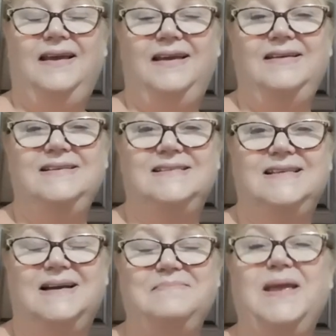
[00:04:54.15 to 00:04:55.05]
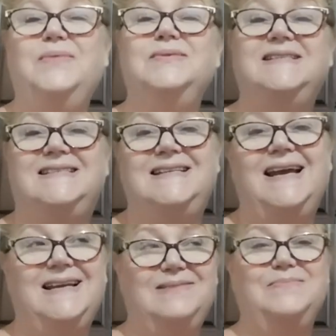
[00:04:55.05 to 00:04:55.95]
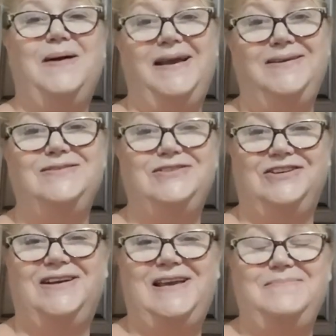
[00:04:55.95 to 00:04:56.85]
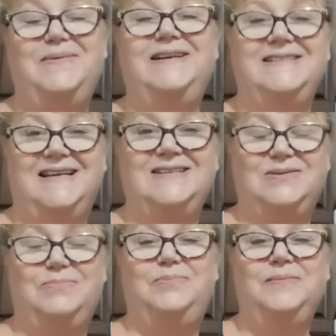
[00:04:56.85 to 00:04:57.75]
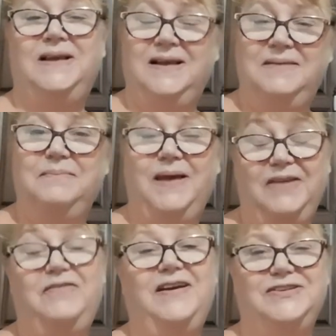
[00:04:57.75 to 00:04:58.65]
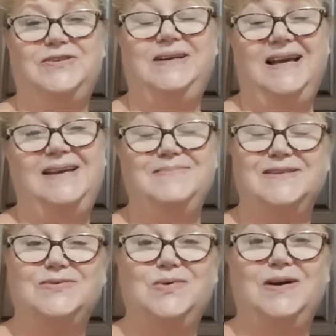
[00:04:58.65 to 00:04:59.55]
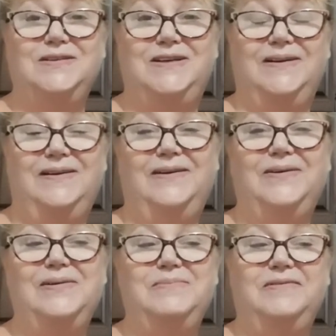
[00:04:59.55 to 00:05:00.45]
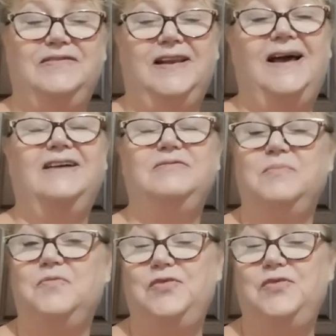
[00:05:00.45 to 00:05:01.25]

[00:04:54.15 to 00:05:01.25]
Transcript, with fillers: It was steak and bacon jerky, but his actual manufacturer name is Roadkill, and I got a bit of a laugh.